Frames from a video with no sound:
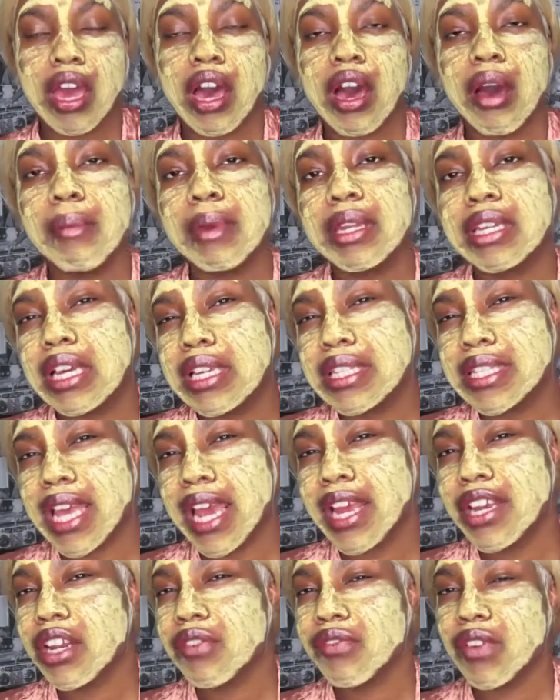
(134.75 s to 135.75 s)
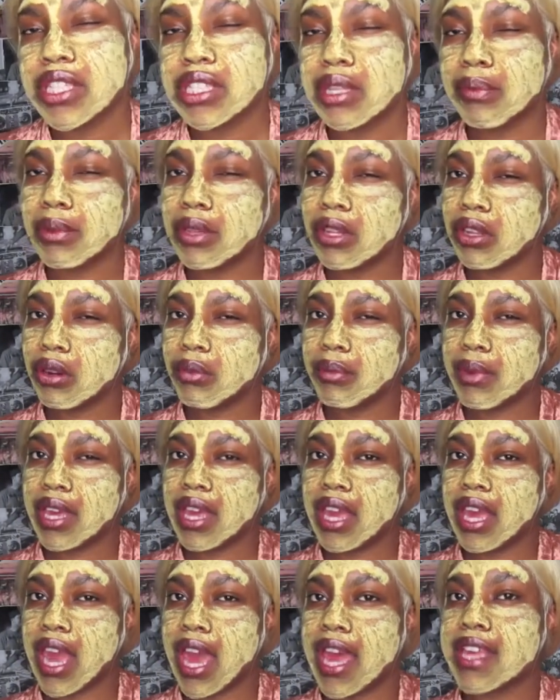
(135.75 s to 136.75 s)
Um, it does tighten the face up a little
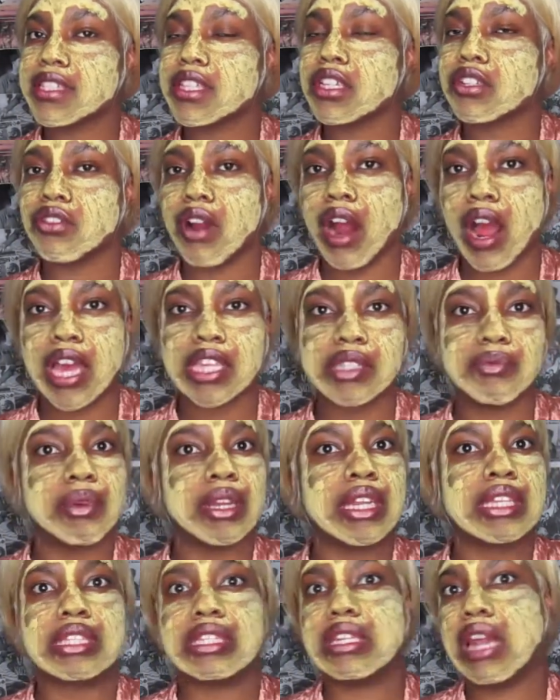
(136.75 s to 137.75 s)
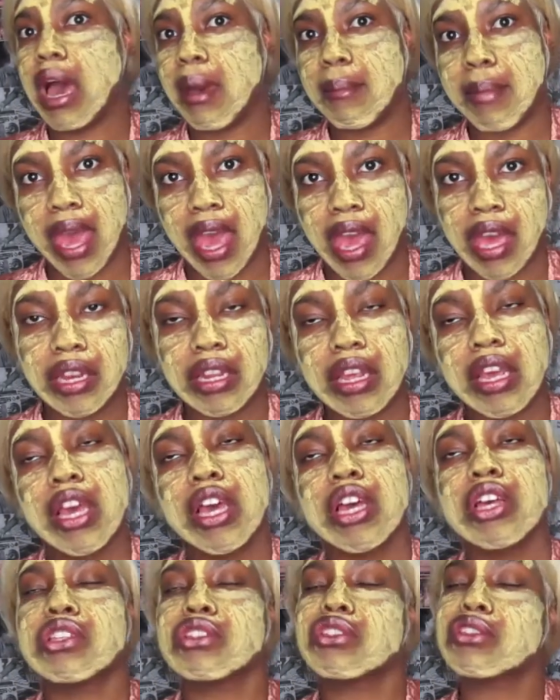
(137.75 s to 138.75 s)
bit as it dries, but it's not bad.
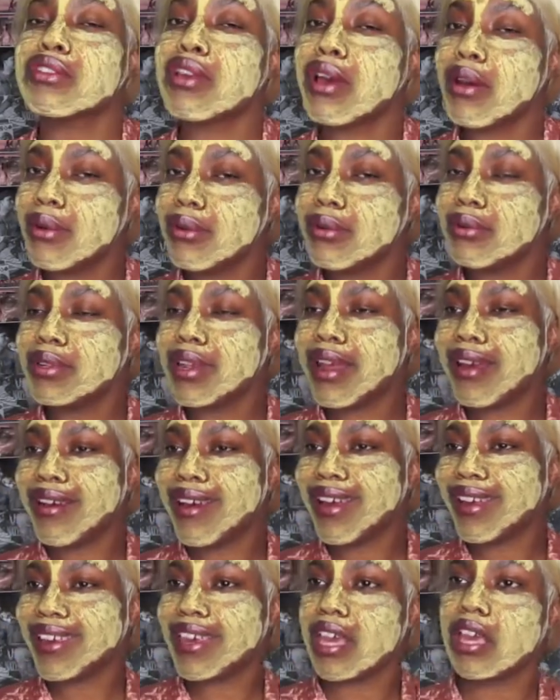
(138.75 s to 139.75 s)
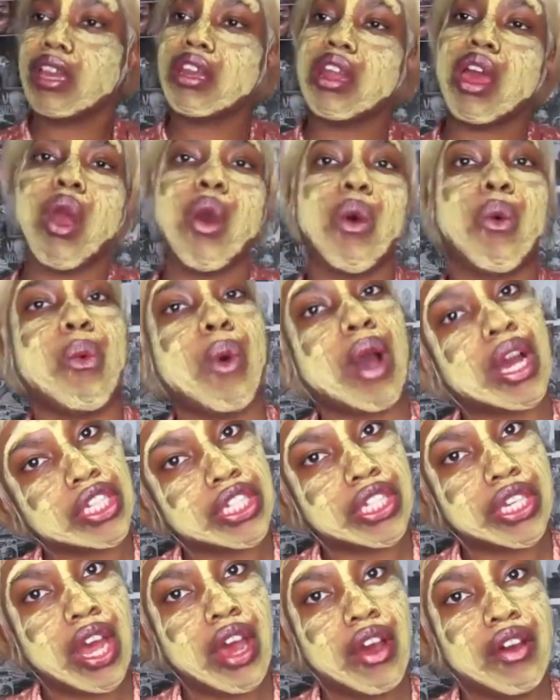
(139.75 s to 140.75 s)
So now I can
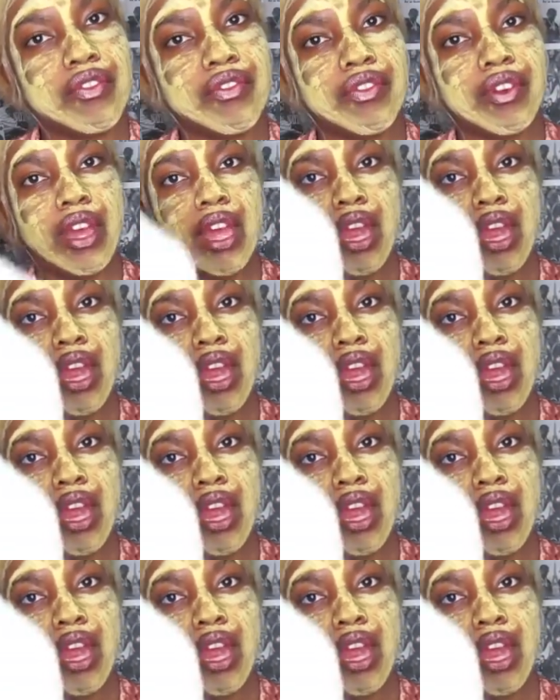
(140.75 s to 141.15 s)
wash it off,